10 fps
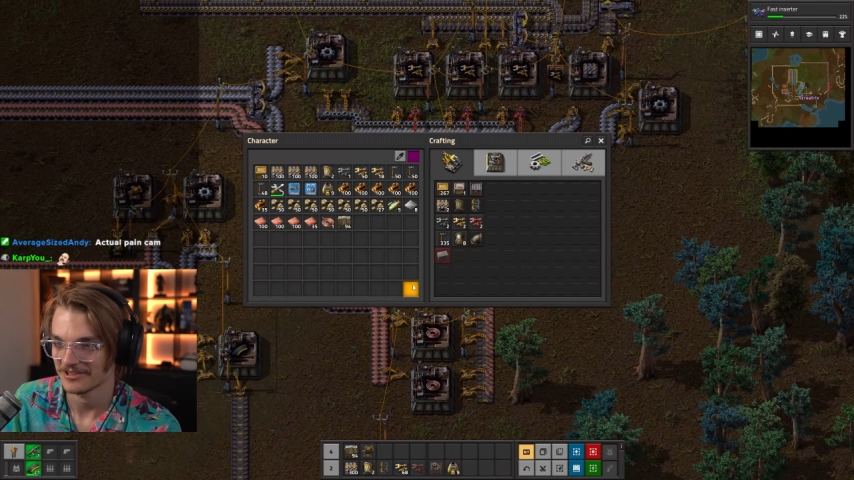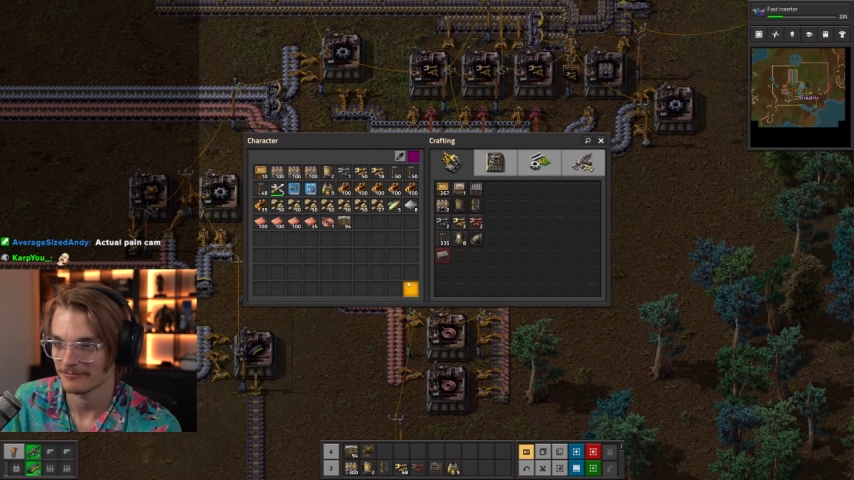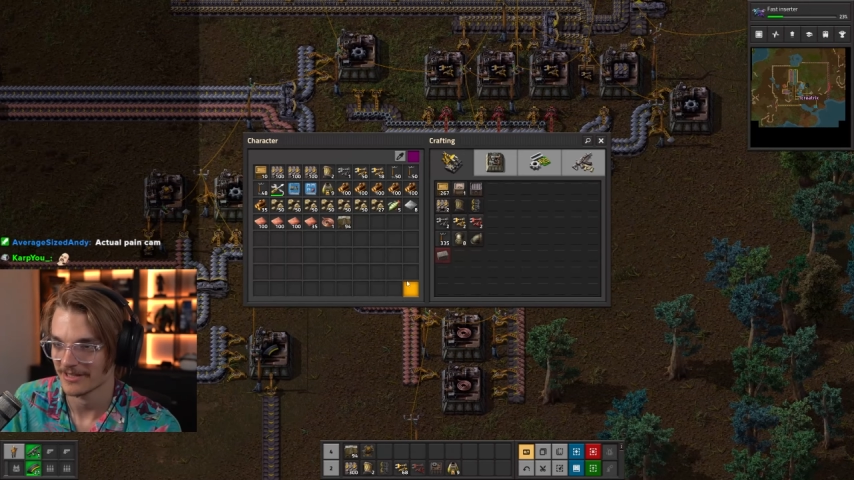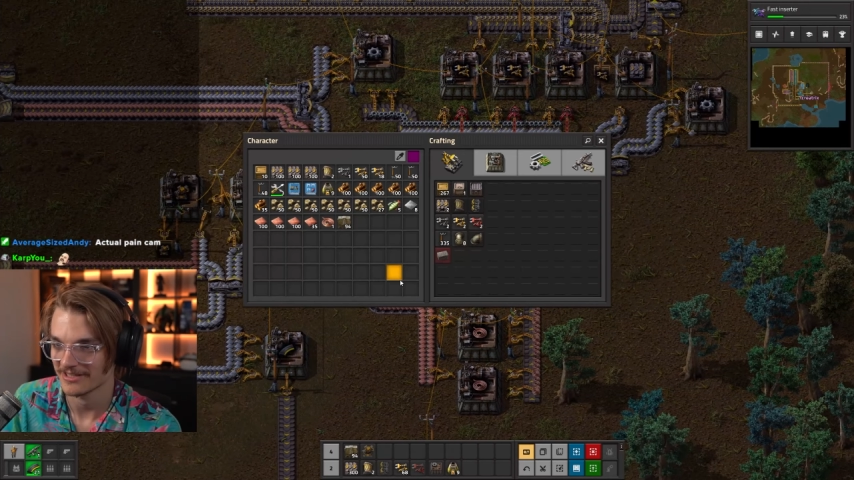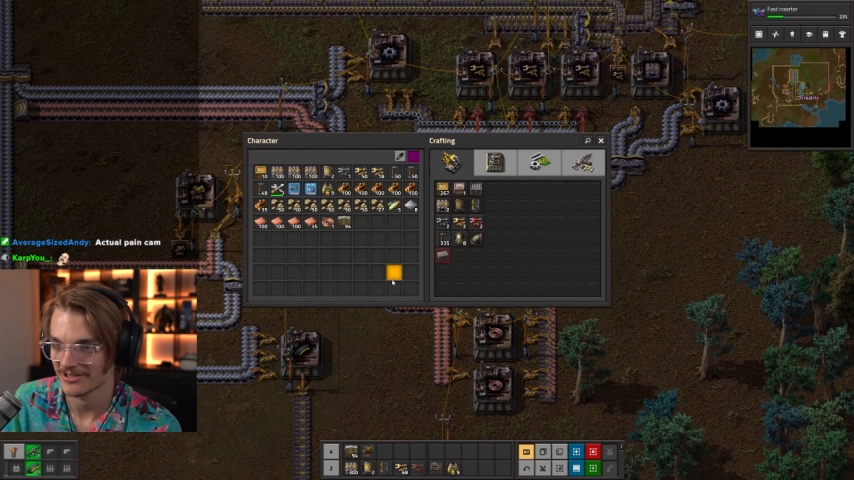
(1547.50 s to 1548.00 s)
Oh
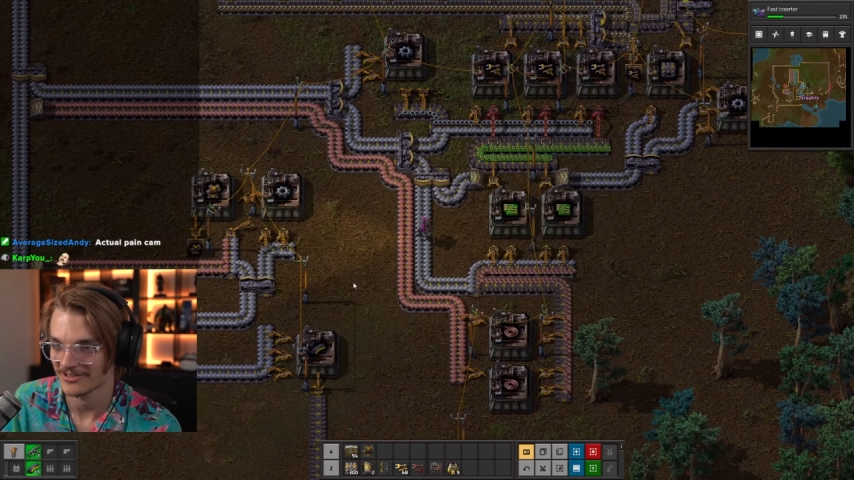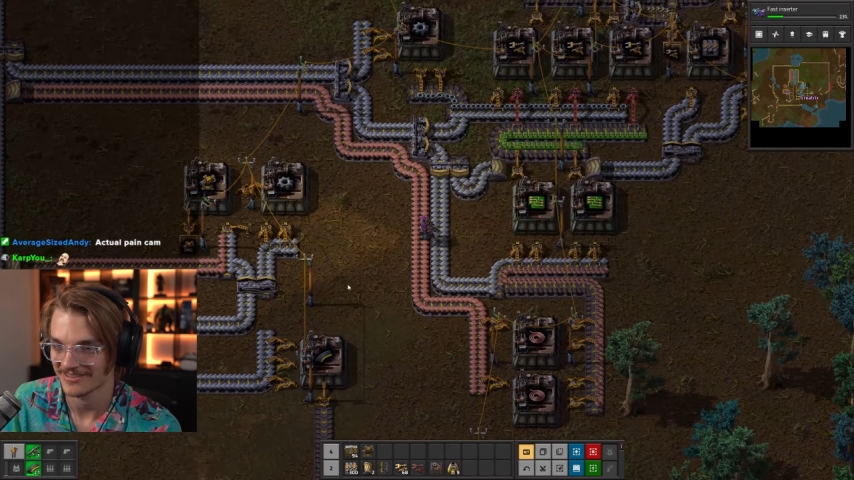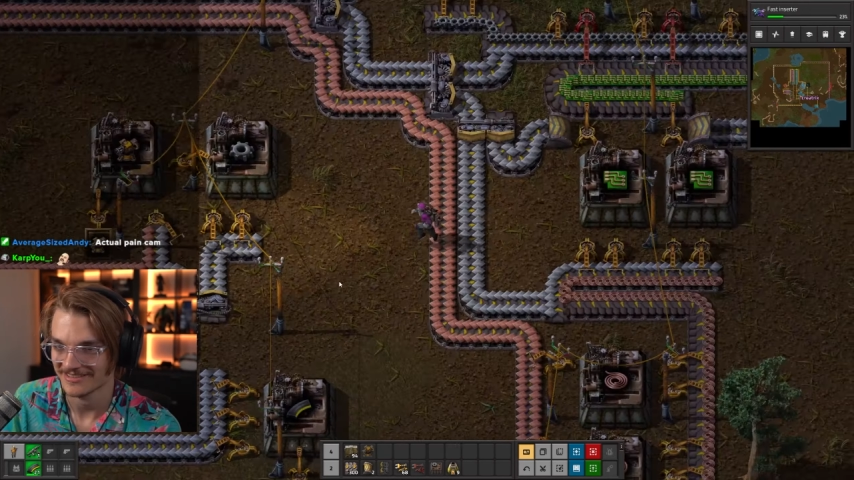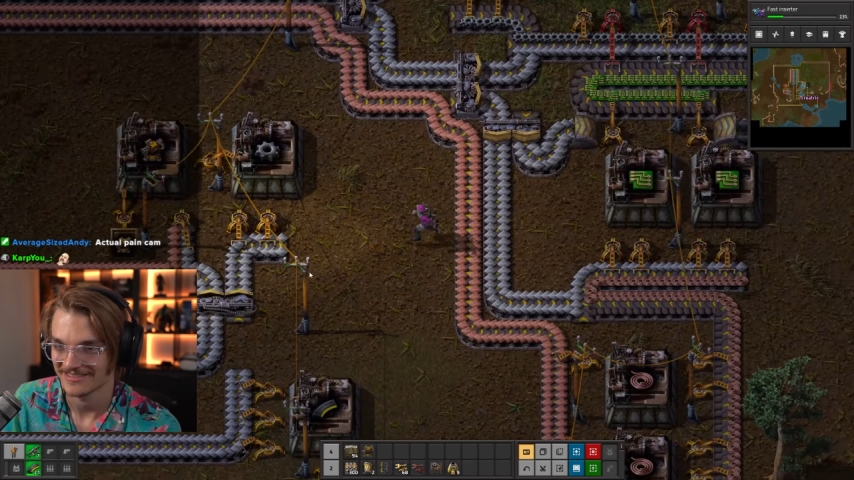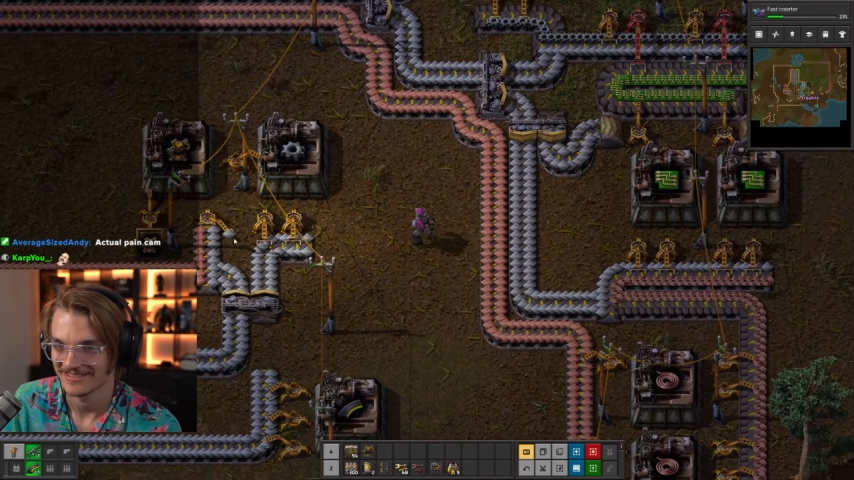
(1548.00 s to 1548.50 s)
my god.